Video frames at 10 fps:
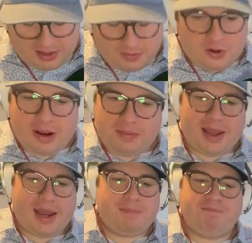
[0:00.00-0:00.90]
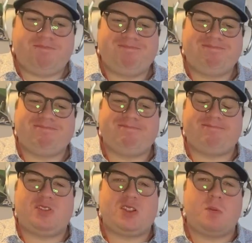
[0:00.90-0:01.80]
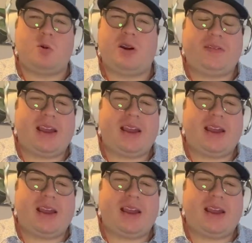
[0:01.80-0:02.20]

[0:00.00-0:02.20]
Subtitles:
The more I play it, the more I've